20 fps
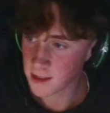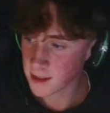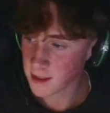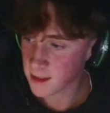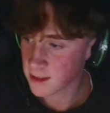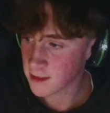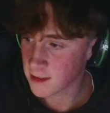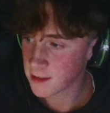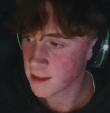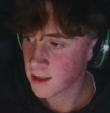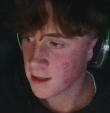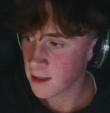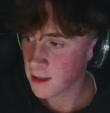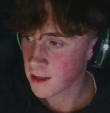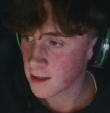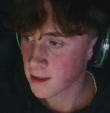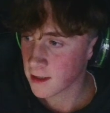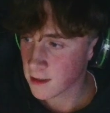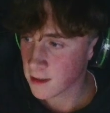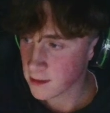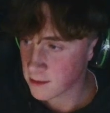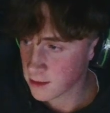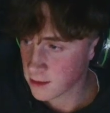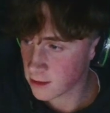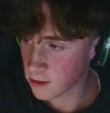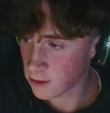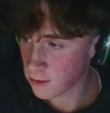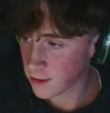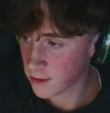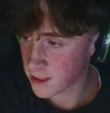is to
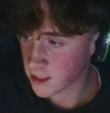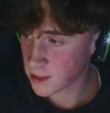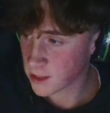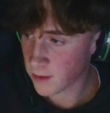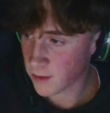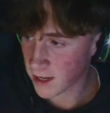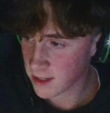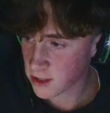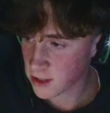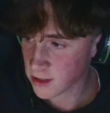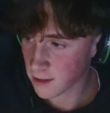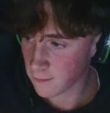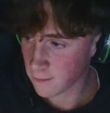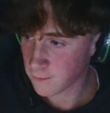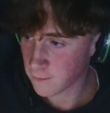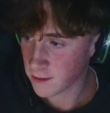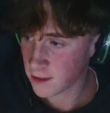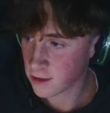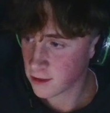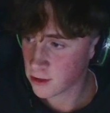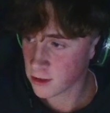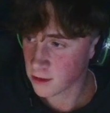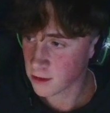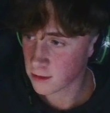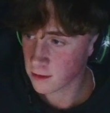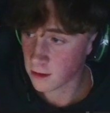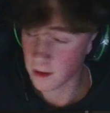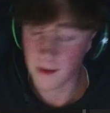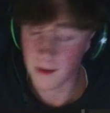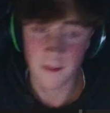do a splashdown feature,
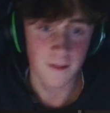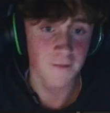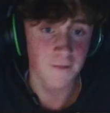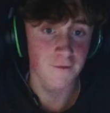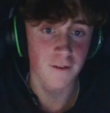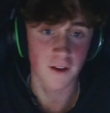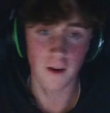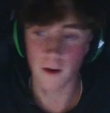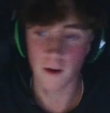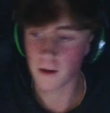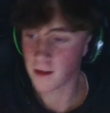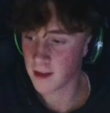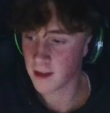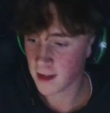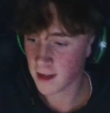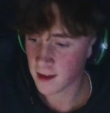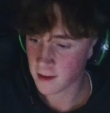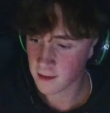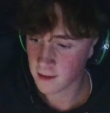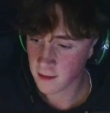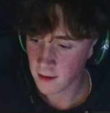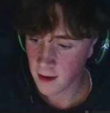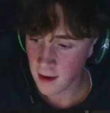like the finale, and